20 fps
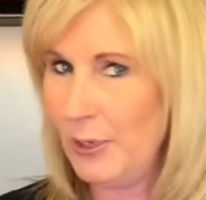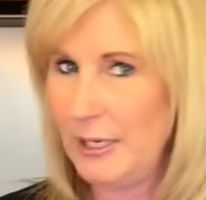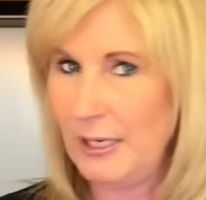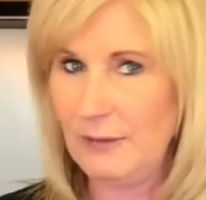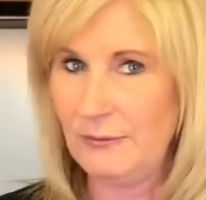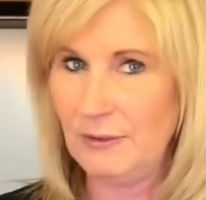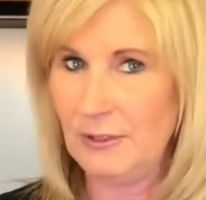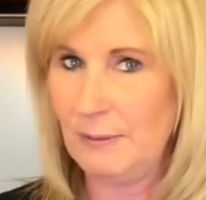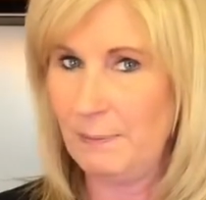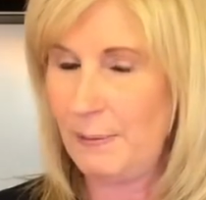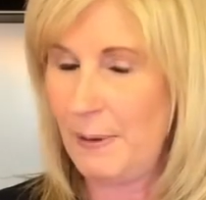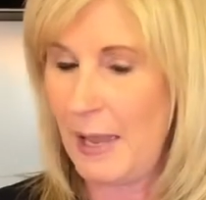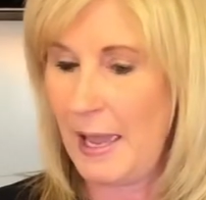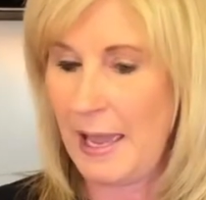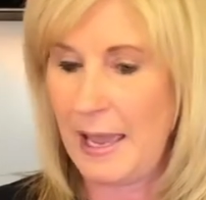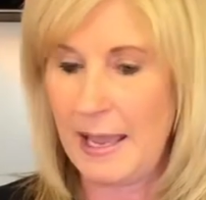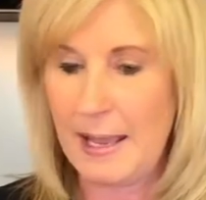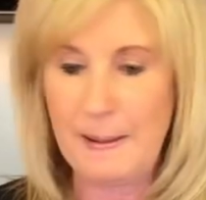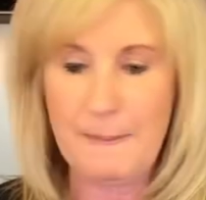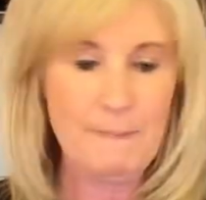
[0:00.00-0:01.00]
of
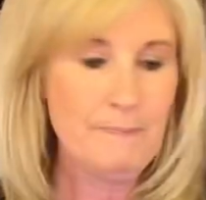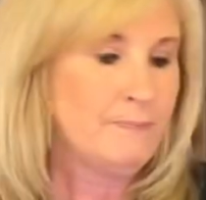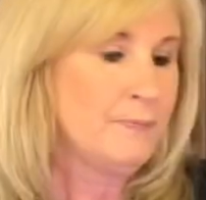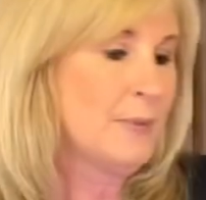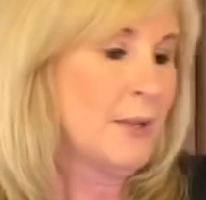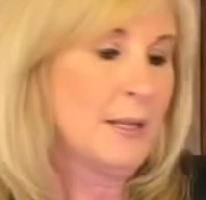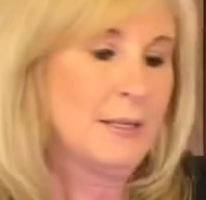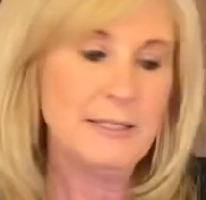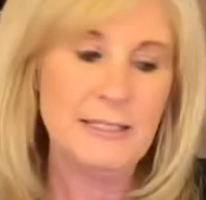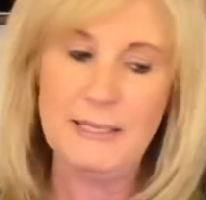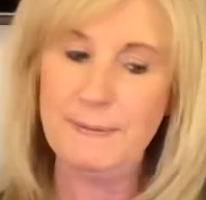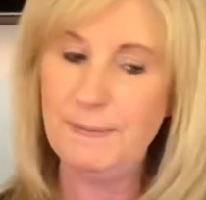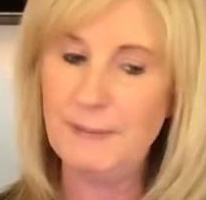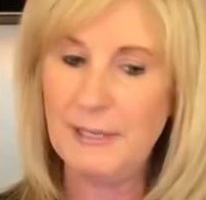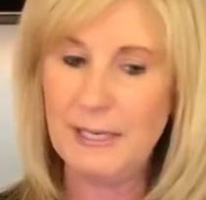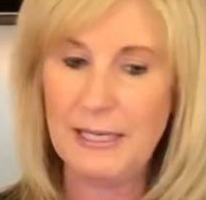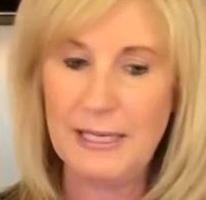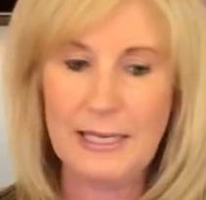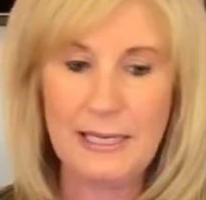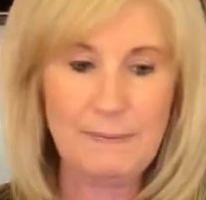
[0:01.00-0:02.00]
nappe, dipping
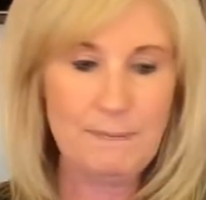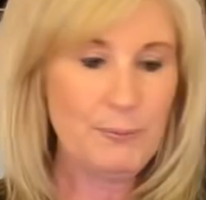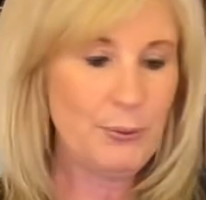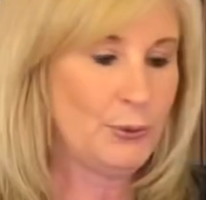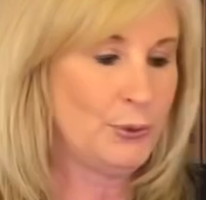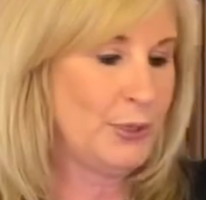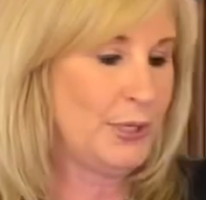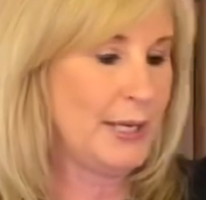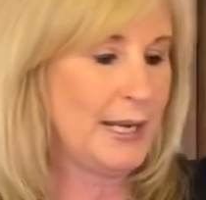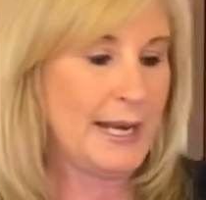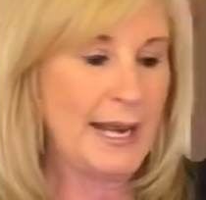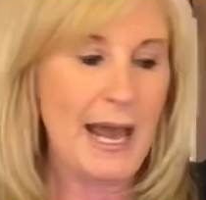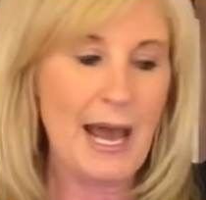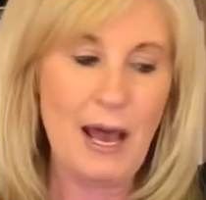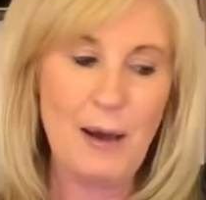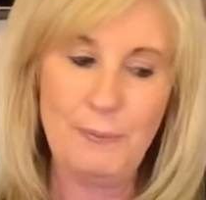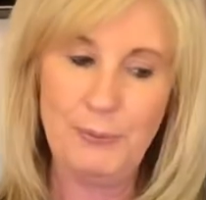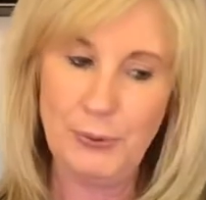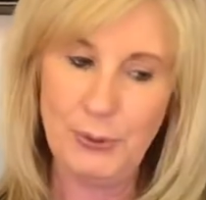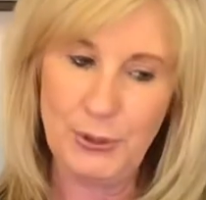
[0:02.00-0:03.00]
it in, pulling it
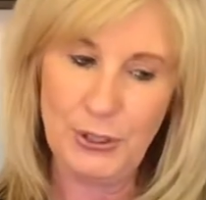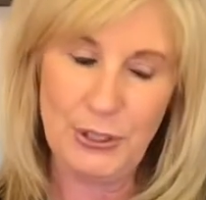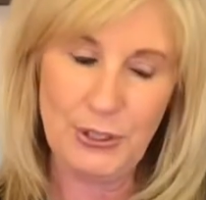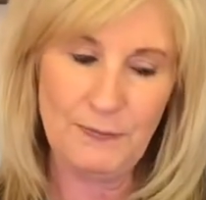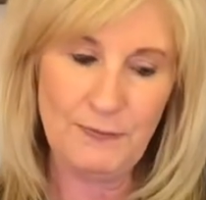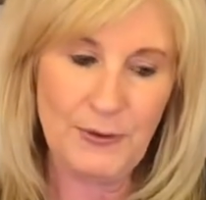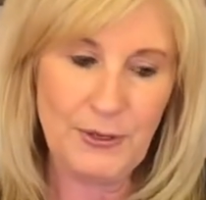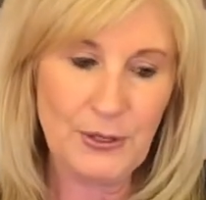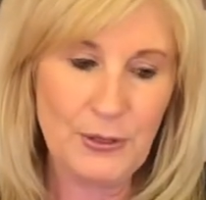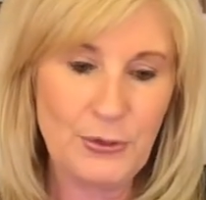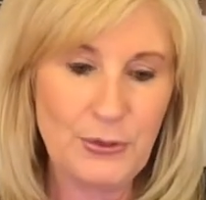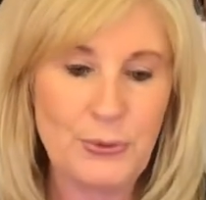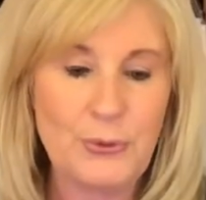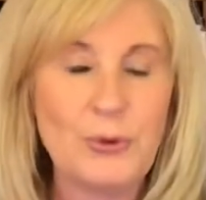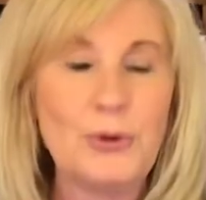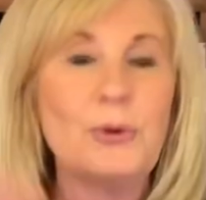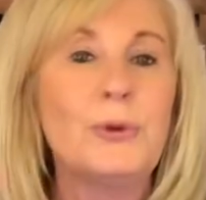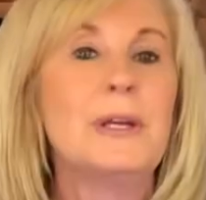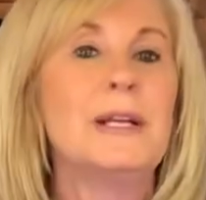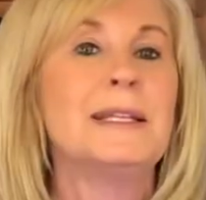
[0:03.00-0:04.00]
out, pulling your finger
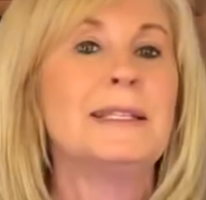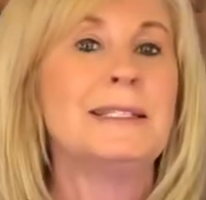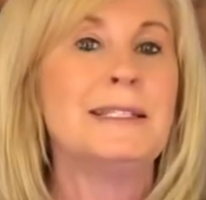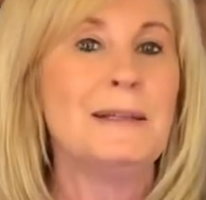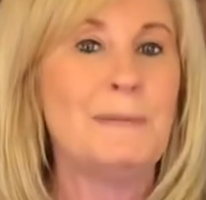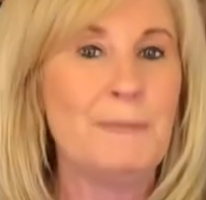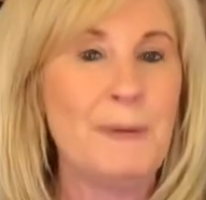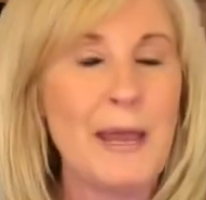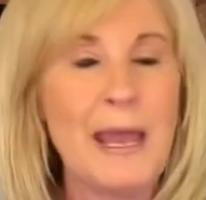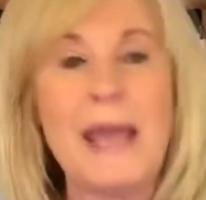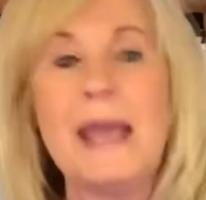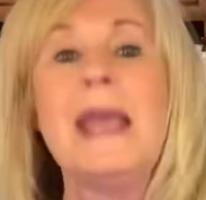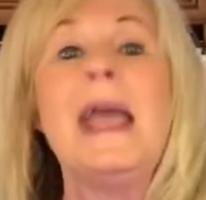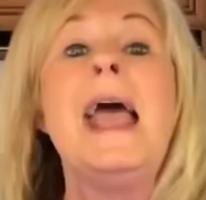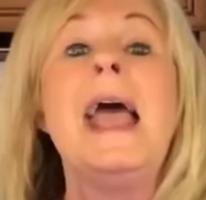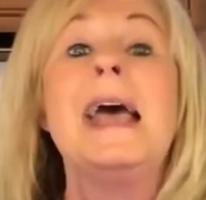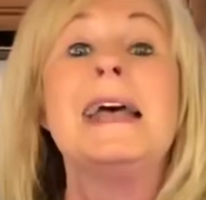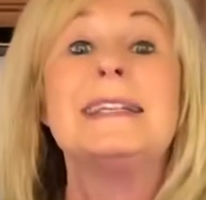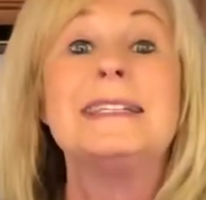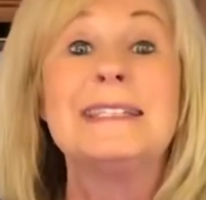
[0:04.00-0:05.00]
through, it's nappe,
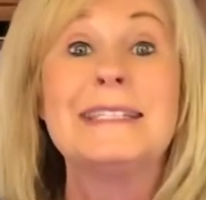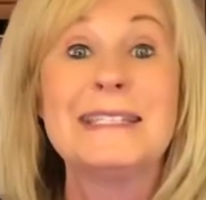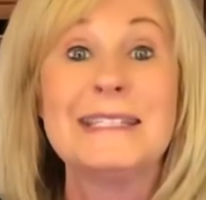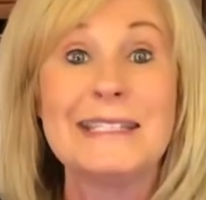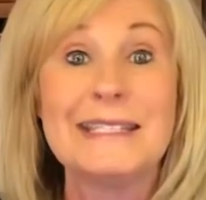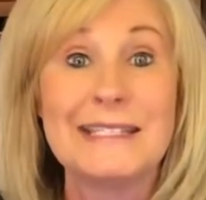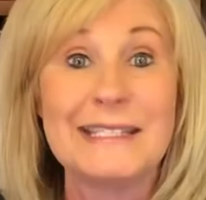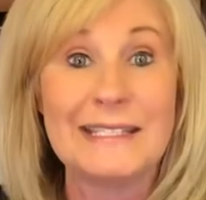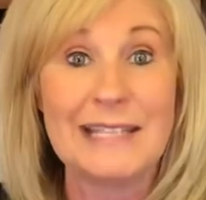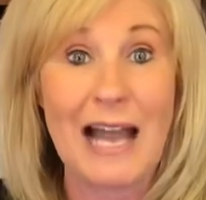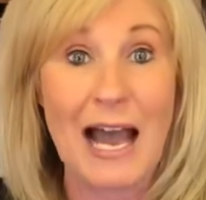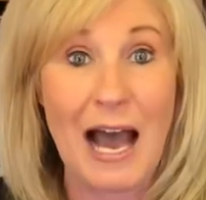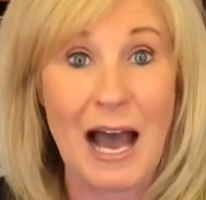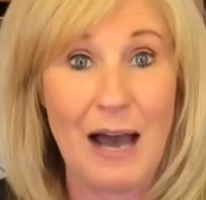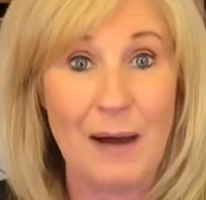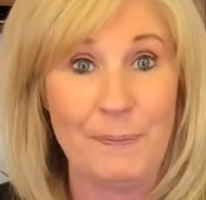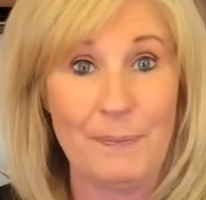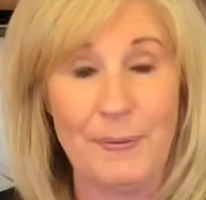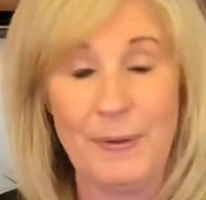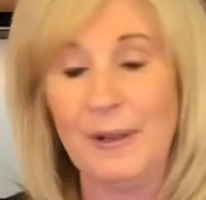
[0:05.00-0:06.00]

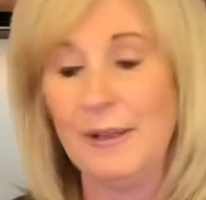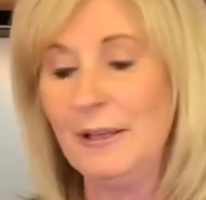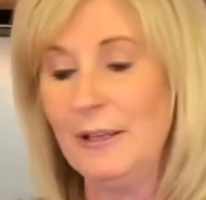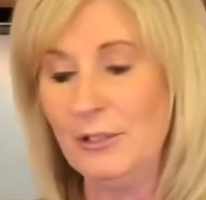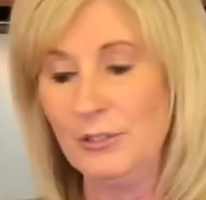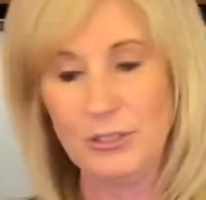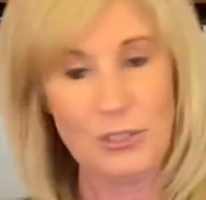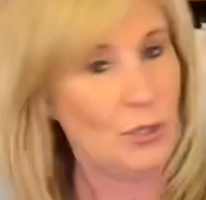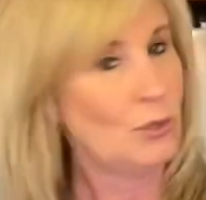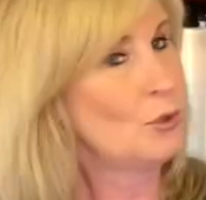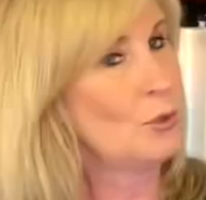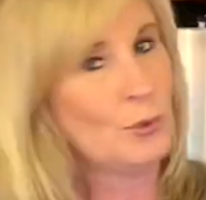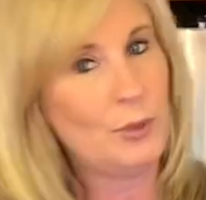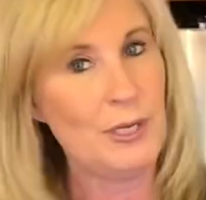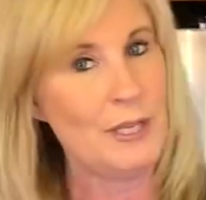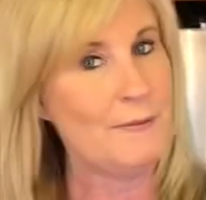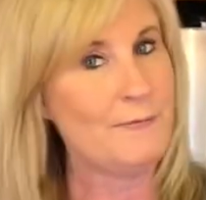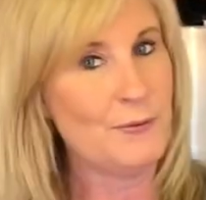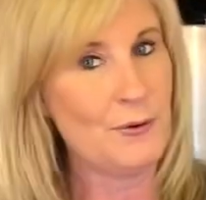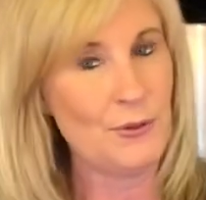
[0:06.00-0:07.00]
stop. Don't go
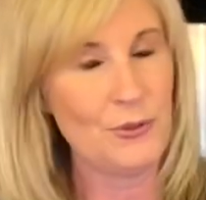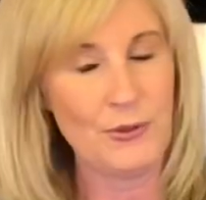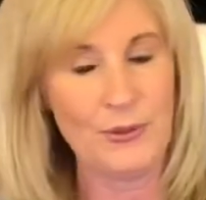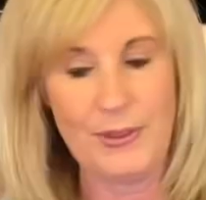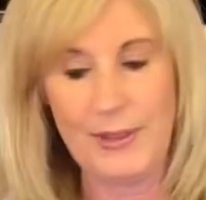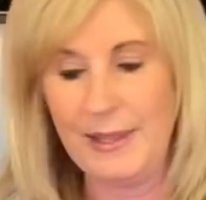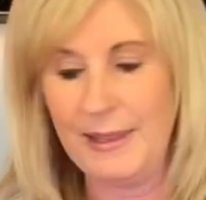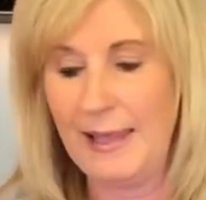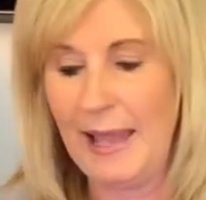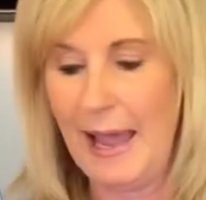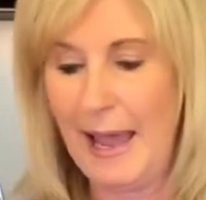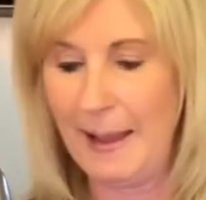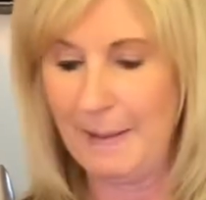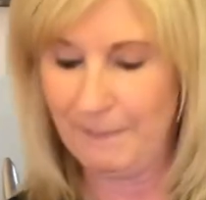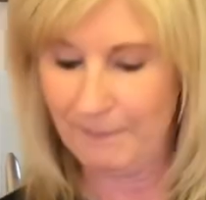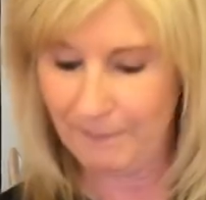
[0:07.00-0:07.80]
any further than that.